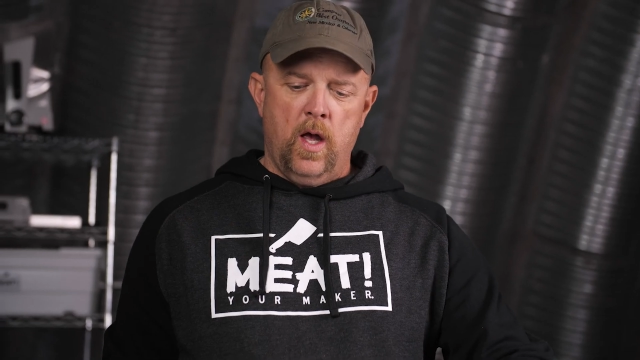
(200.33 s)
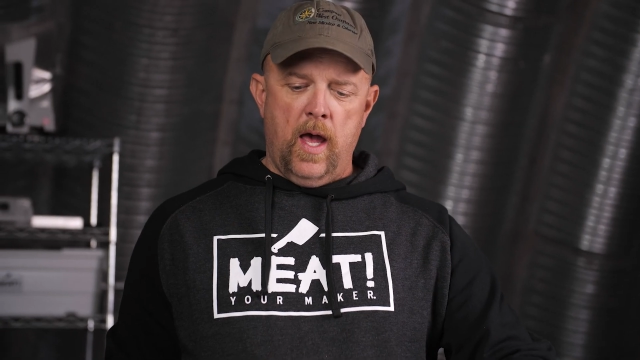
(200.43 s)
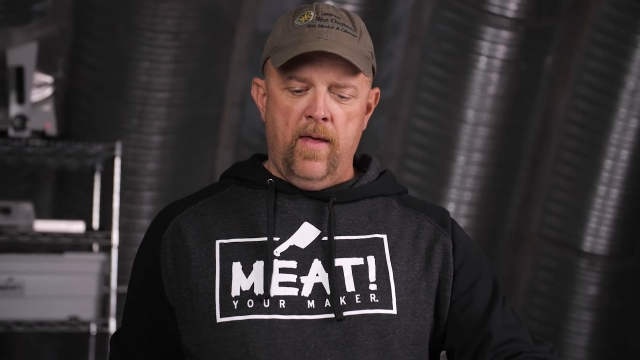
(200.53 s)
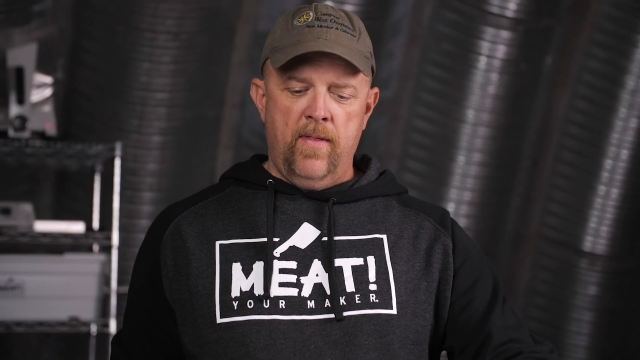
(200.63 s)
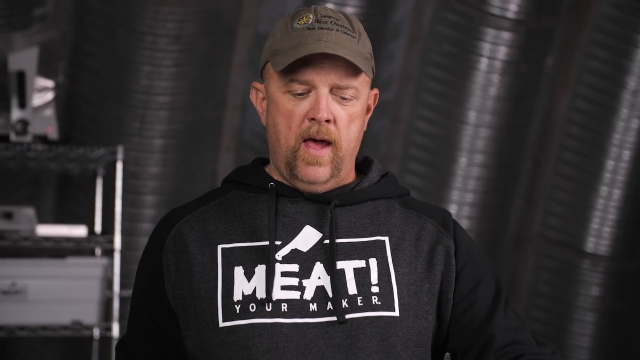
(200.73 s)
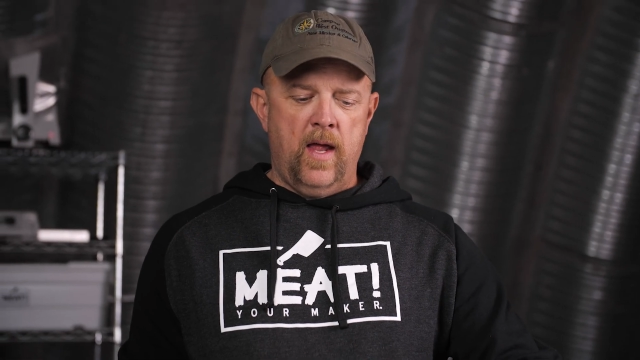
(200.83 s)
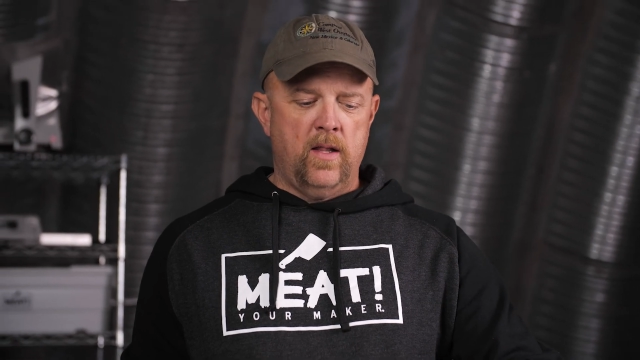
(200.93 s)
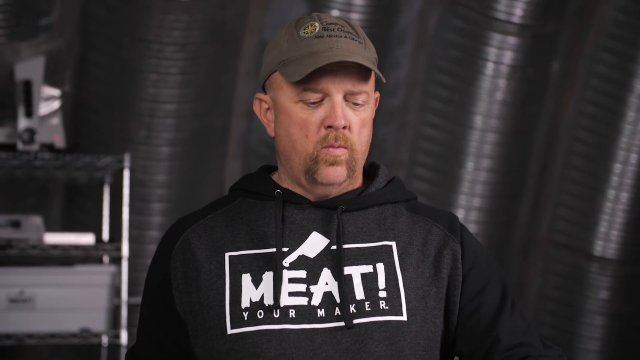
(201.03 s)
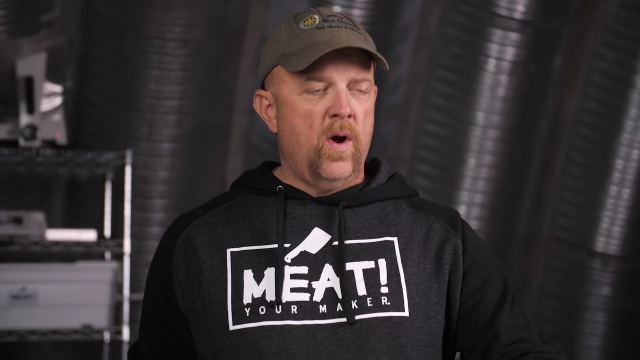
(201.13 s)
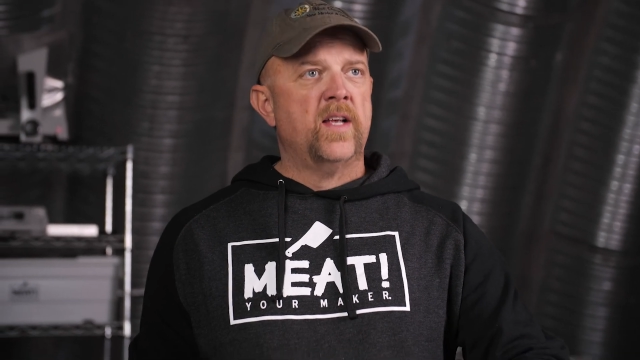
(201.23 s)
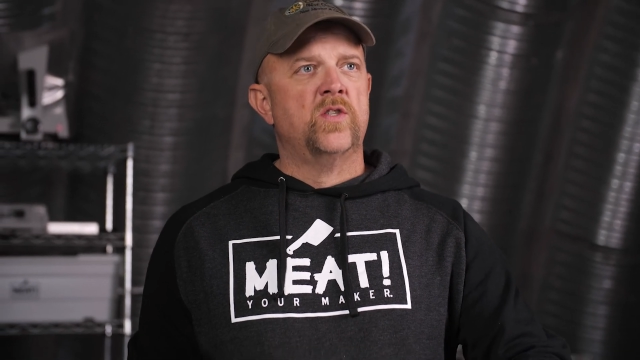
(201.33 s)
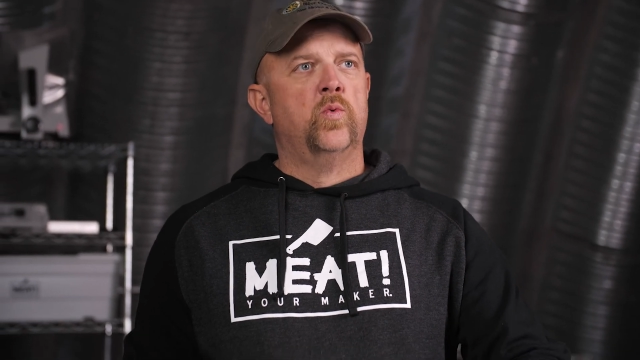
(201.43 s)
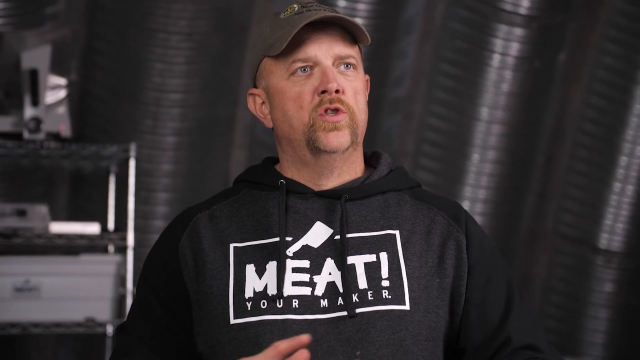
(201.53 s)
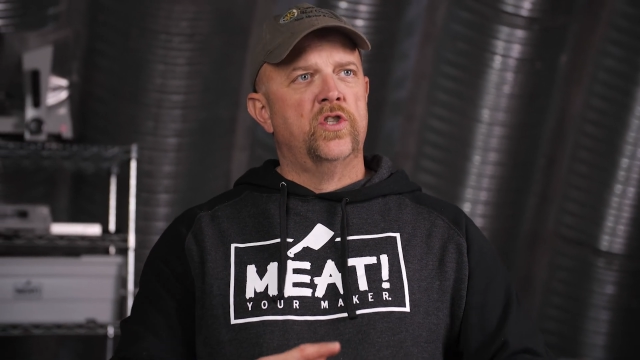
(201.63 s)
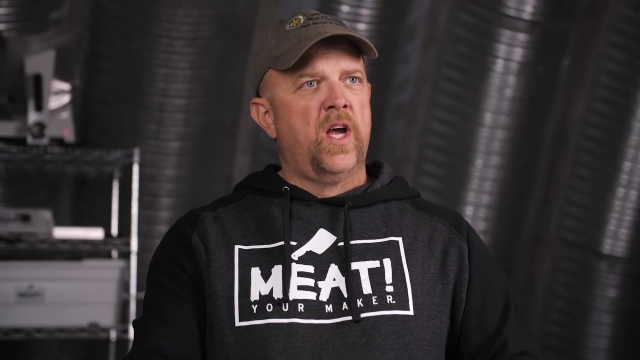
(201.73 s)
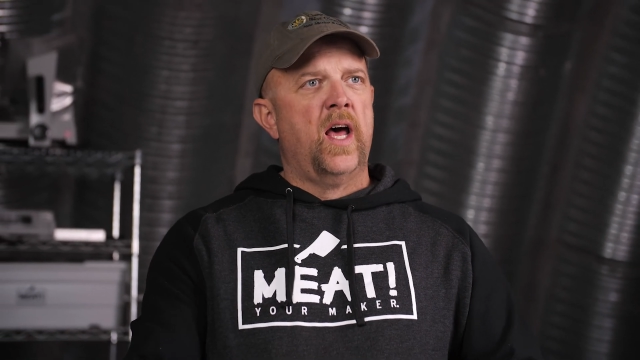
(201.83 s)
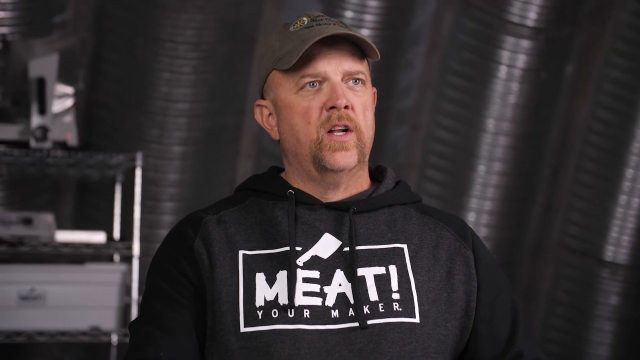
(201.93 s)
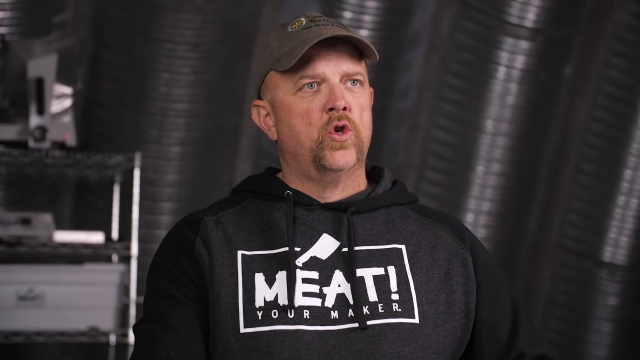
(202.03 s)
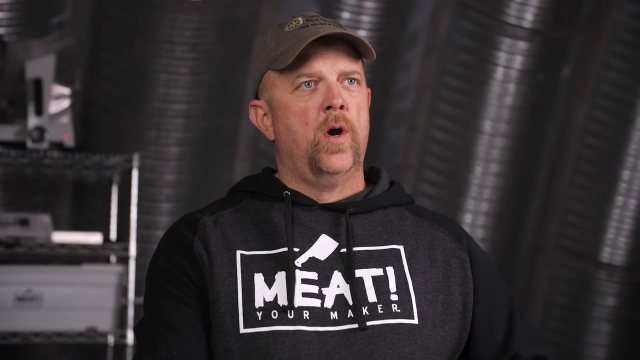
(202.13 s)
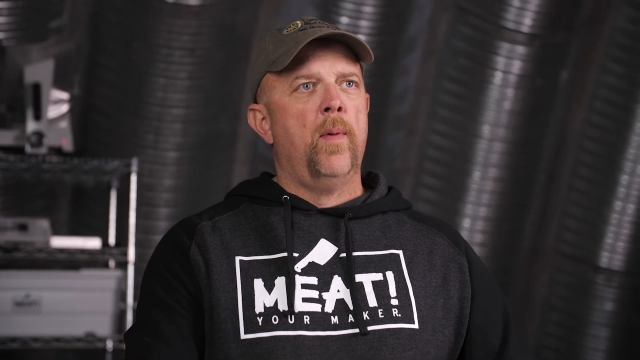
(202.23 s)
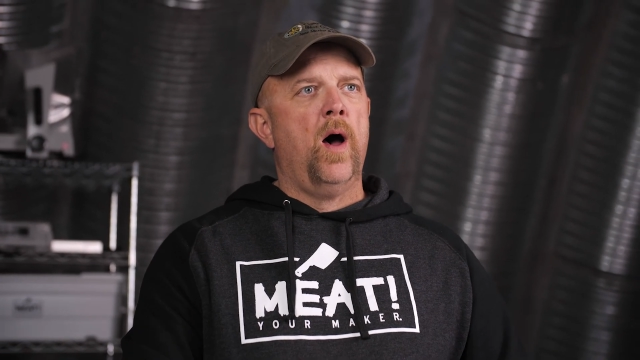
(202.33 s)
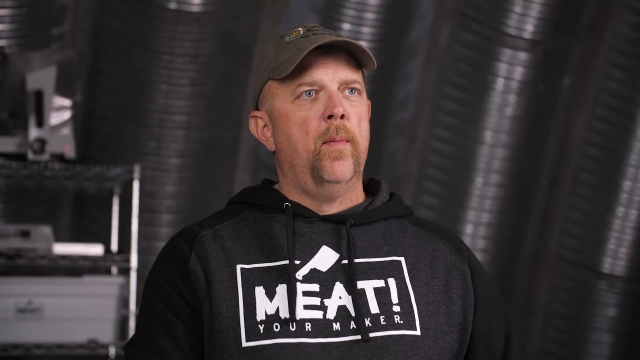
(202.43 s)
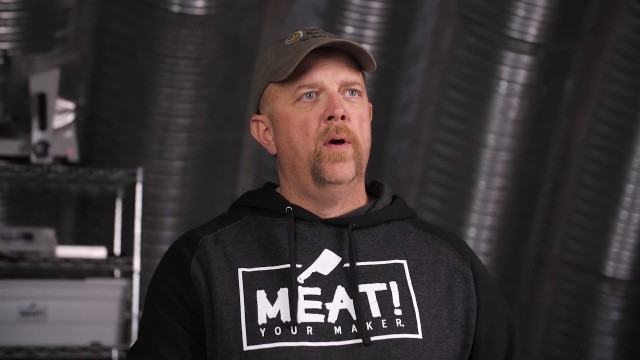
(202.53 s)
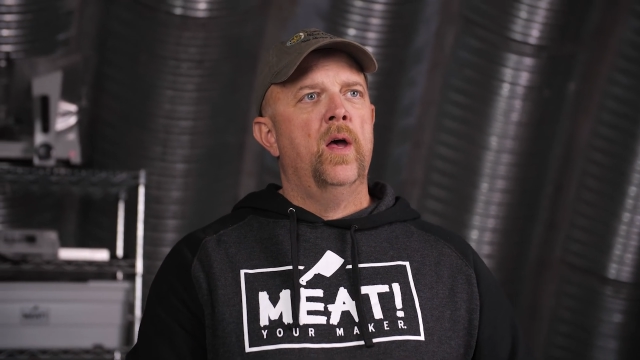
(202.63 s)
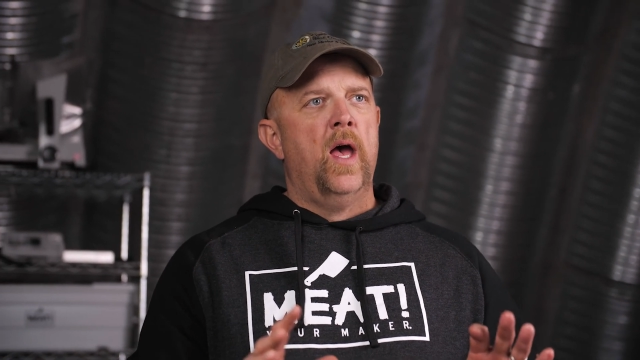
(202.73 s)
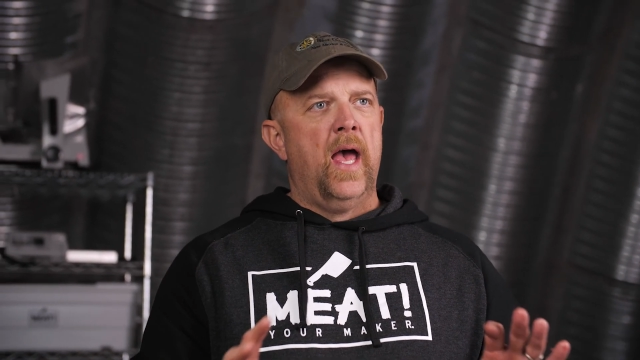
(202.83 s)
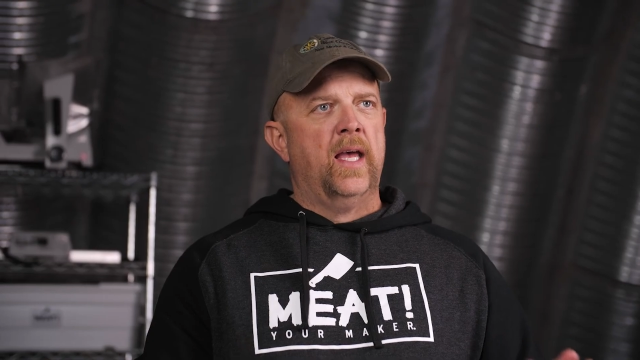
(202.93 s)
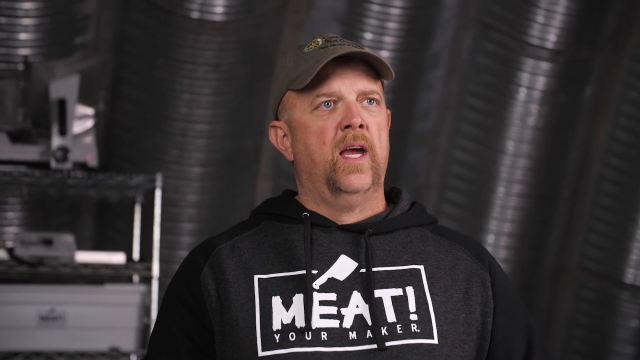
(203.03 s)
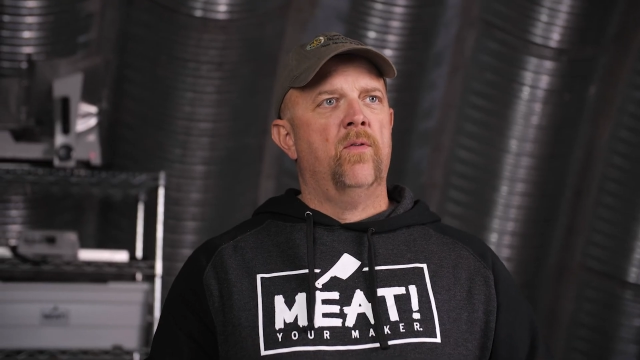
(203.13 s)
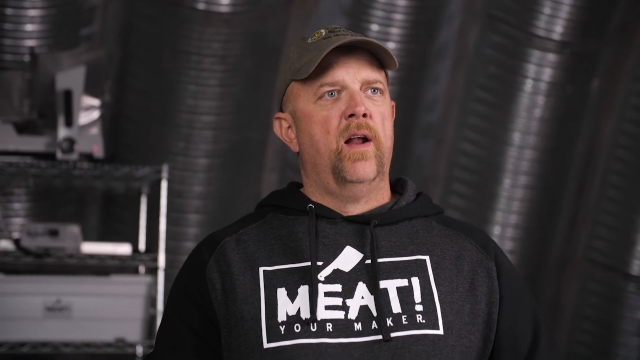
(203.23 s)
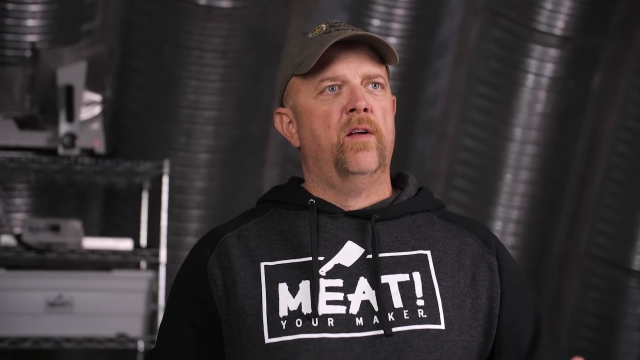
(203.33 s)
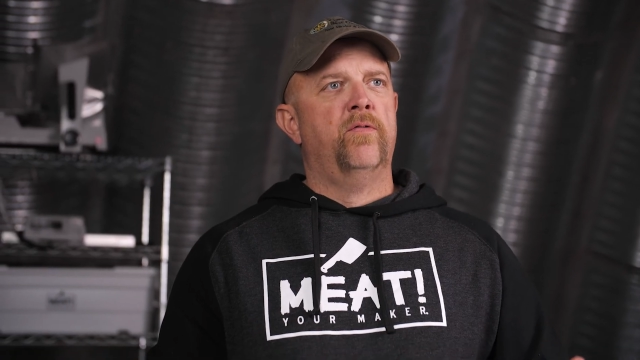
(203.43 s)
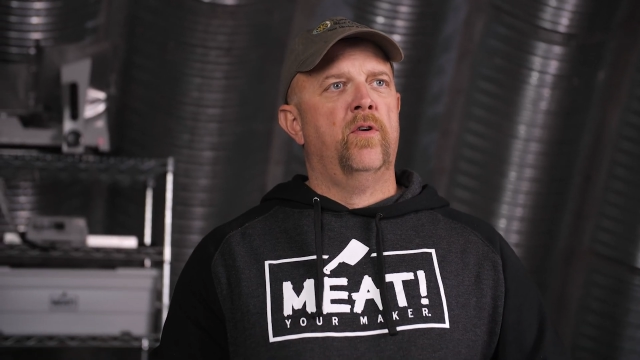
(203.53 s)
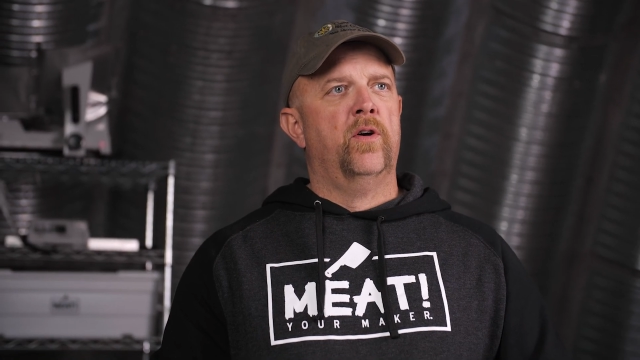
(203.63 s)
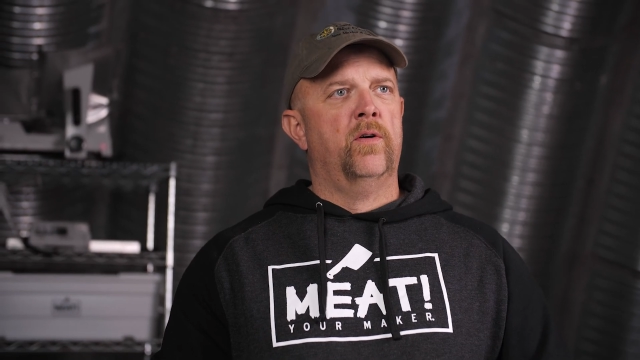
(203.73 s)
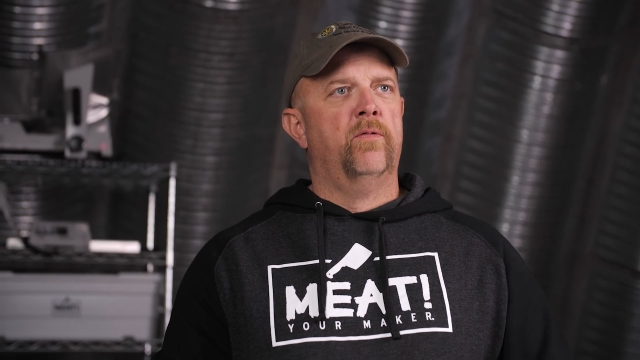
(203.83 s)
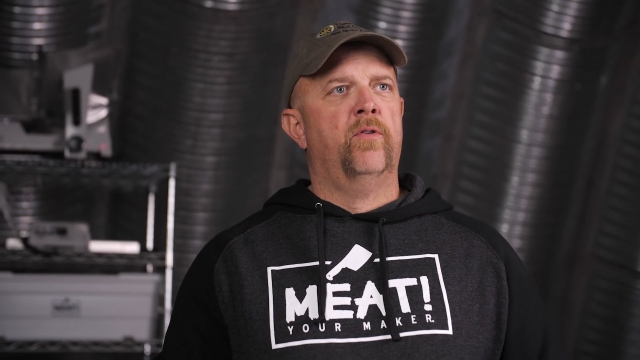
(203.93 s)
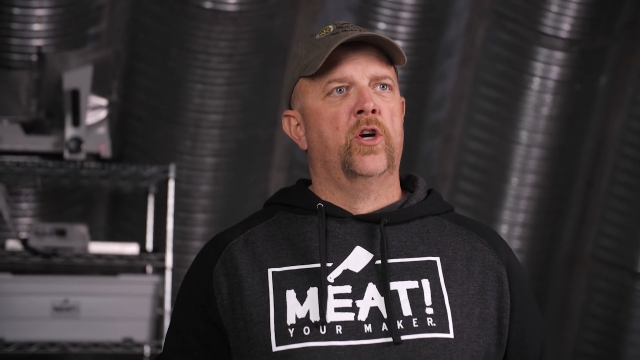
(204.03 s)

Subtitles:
and then the rest we'll just kind of trim up and get ready for